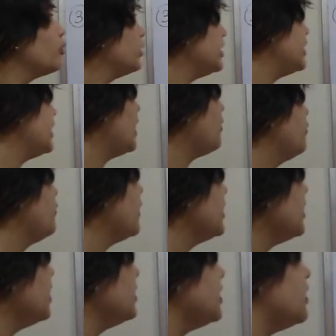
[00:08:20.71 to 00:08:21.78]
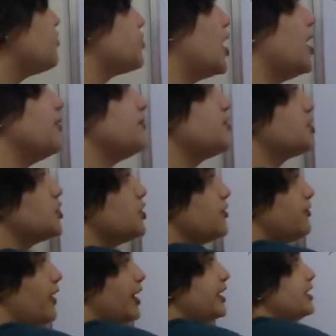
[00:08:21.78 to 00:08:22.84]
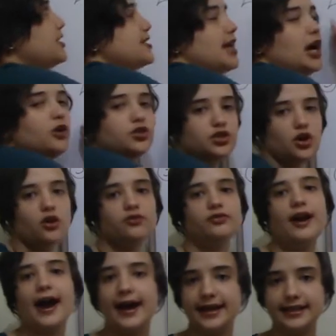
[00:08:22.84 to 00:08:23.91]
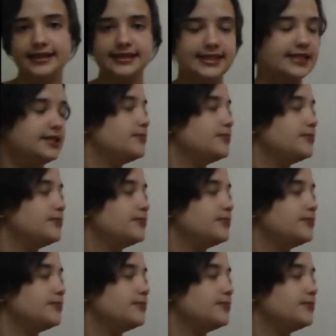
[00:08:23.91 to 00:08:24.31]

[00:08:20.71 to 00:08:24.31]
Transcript: we have finally arrived to the final sound of ID.